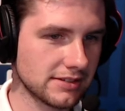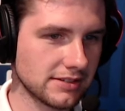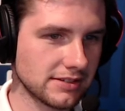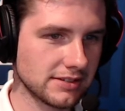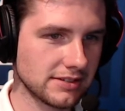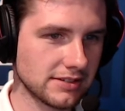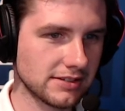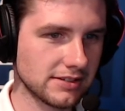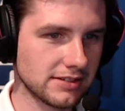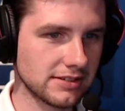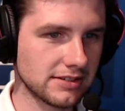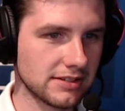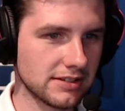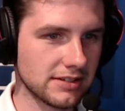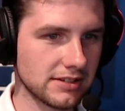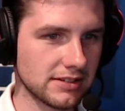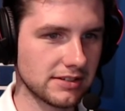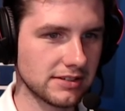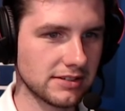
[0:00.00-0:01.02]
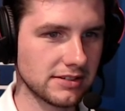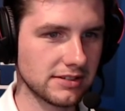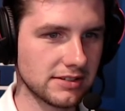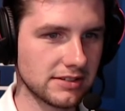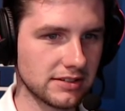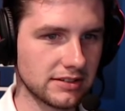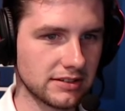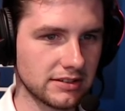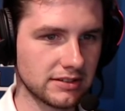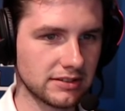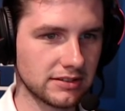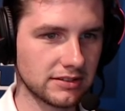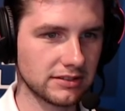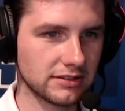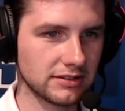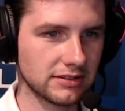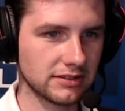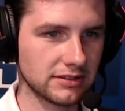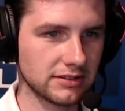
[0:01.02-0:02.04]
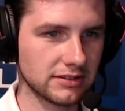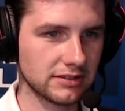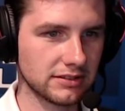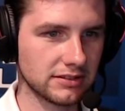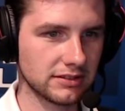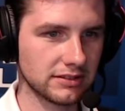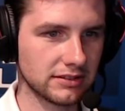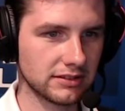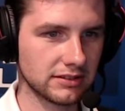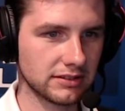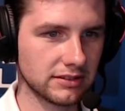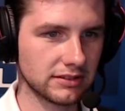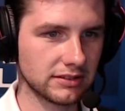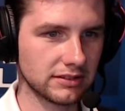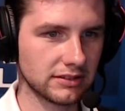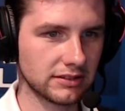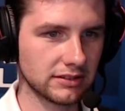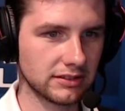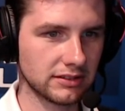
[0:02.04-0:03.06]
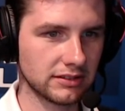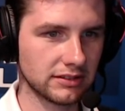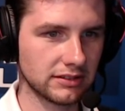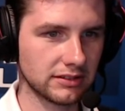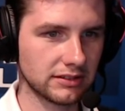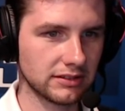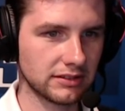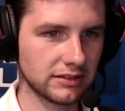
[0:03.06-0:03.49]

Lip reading: This person isn't speaking.